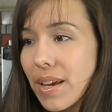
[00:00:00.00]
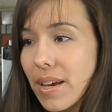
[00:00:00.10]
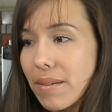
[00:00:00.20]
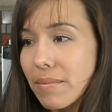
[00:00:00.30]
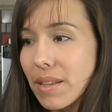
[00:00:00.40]

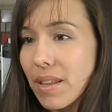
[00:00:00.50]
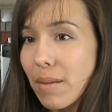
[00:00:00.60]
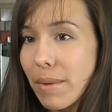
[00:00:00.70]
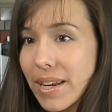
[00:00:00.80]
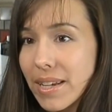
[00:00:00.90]
a
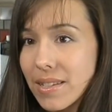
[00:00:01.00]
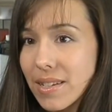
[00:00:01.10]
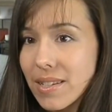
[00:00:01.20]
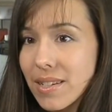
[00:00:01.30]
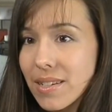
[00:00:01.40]
law-abiding
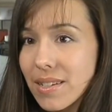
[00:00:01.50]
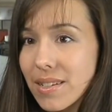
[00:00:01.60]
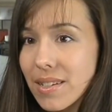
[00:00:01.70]
citizen,